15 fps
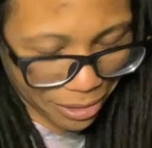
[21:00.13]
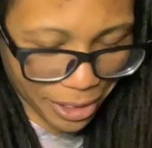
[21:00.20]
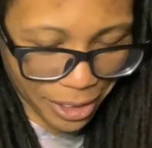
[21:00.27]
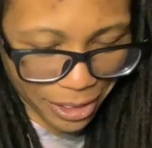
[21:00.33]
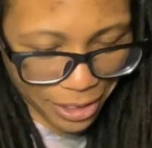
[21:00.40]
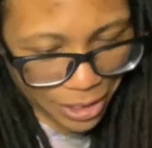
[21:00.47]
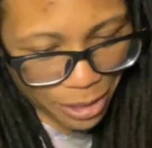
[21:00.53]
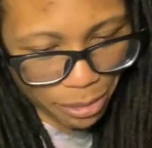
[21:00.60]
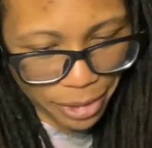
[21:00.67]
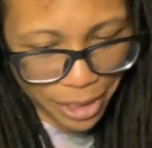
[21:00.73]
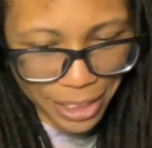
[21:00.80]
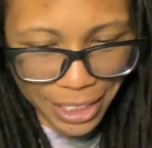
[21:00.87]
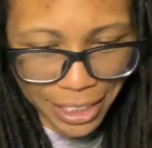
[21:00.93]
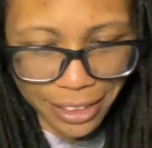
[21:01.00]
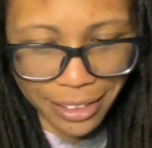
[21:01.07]
okay, come on
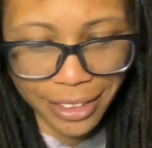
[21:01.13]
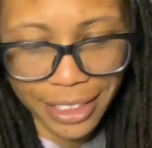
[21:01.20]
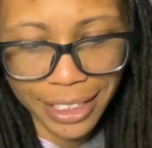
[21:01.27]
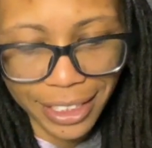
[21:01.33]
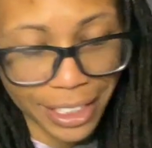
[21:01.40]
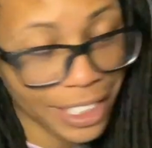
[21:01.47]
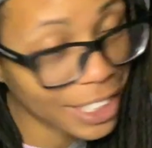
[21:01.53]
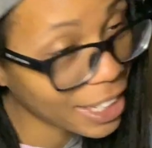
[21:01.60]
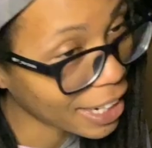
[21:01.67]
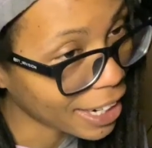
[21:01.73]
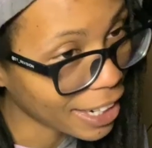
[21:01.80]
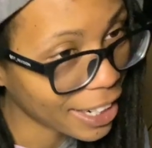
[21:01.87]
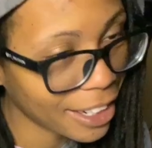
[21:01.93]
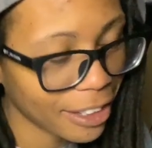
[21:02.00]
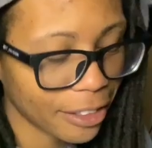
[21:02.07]
now.
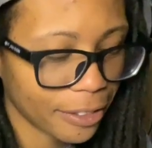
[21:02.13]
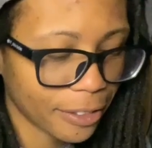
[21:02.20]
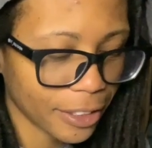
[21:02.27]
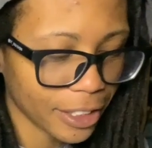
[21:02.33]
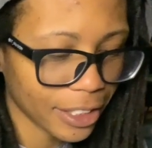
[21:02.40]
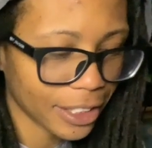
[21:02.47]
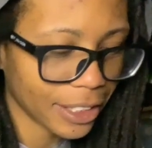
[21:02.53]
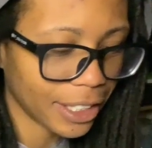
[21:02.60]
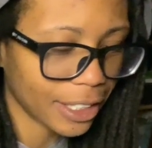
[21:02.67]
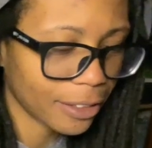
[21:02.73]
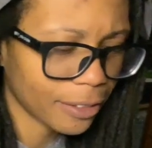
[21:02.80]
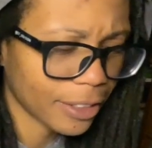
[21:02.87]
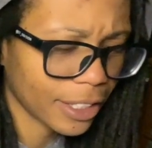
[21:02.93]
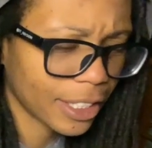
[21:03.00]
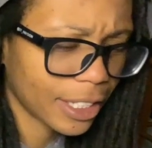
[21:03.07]
K, first off.
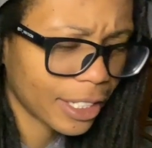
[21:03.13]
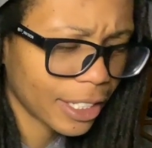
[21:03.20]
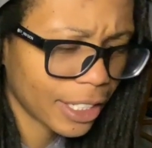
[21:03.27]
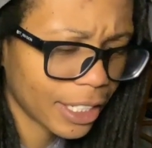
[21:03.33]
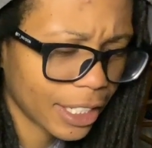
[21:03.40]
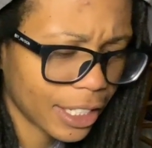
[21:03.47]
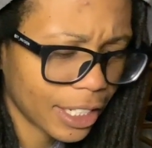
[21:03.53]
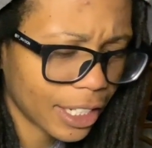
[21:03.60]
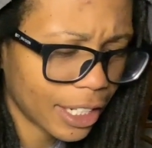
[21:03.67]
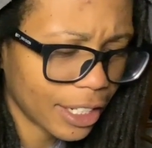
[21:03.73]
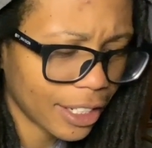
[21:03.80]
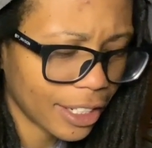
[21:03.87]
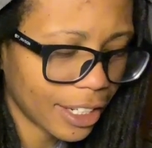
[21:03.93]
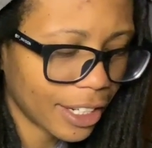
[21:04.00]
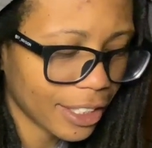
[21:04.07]

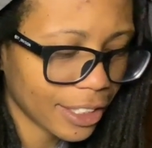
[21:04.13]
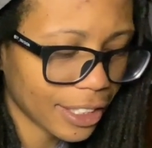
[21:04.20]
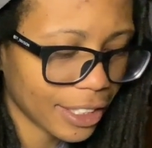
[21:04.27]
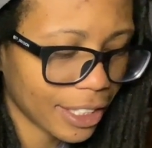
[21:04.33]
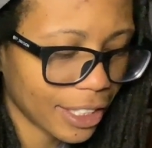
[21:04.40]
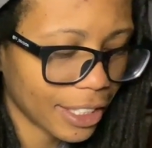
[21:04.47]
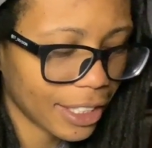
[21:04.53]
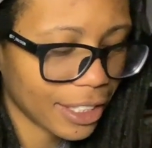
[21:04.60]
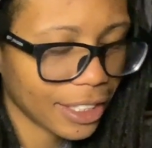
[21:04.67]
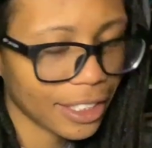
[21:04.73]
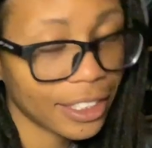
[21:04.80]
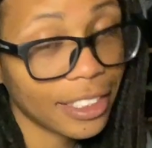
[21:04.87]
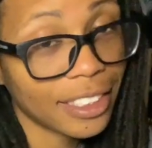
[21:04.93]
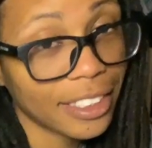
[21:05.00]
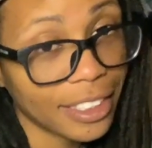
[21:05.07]
Hatake,
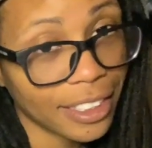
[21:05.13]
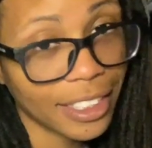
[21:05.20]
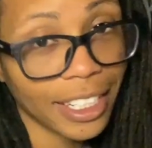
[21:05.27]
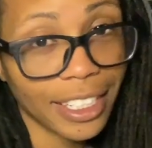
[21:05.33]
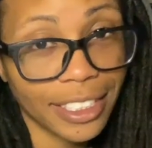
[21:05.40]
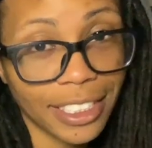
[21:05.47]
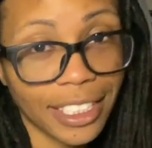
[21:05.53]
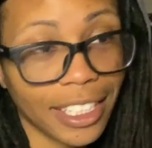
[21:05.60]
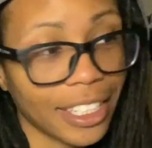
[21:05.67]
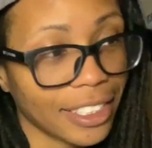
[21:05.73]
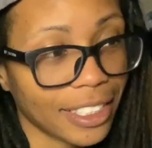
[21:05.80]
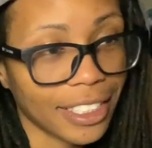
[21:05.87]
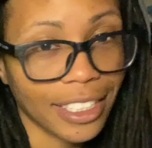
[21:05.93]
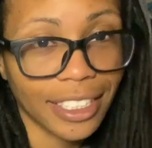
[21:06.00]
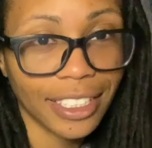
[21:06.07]
Kakashi
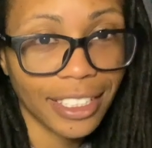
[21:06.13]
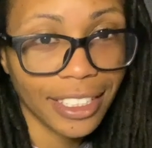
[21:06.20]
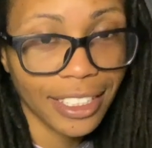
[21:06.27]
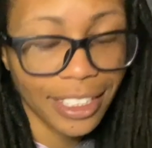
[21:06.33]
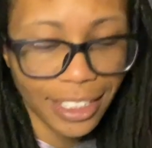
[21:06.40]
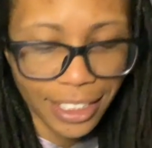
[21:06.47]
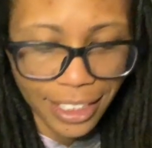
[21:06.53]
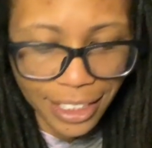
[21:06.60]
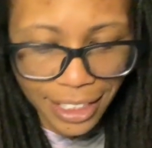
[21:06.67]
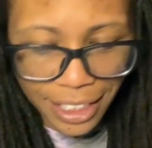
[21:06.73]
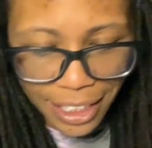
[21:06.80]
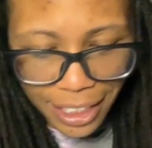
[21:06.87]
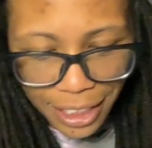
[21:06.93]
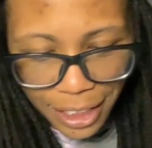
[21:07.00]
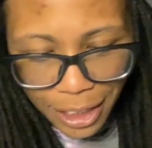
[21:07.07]
Hatake.
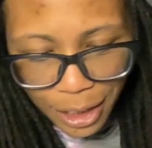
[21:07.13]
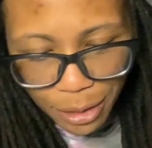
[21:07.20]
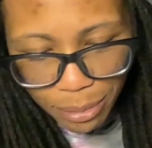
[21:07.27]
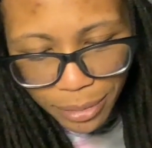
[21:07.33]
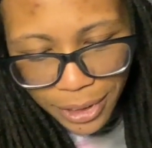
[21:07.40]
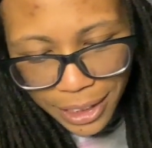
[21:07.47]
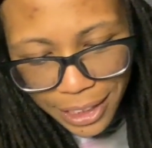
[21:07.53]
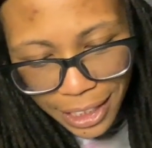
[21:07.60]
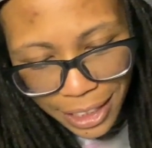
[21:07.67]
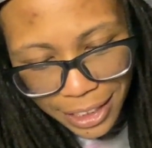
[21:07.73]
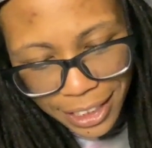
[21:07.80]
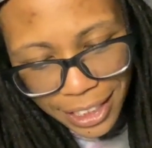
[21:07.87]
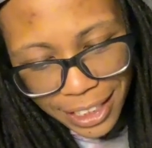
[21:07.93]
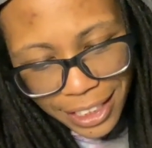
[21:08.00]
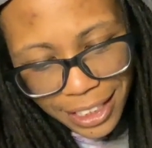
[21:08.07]

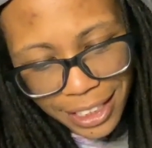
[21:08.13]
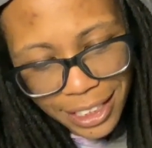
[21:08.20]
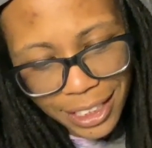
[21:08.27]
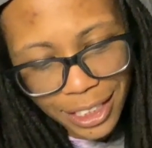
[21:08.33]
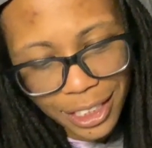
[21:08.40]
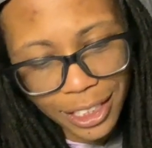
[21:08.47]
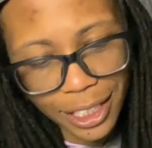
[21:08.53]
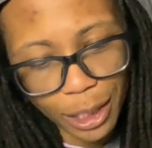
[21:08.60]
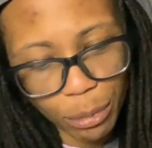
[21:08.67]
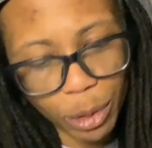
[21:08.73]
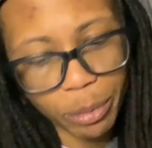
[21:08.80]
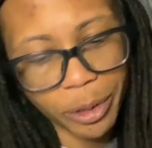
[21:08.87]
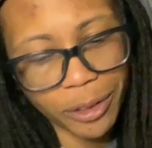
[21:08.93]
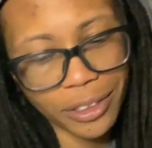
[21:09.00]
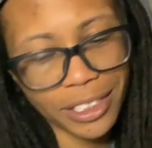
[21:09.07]
Sasuke
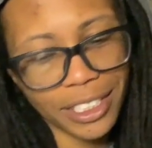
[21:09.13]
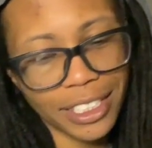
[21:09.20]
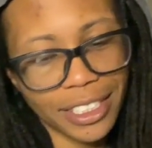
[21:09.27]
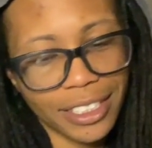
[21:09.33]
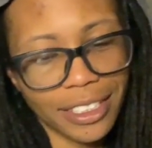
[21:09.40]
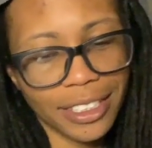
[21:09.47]
Yamamoto.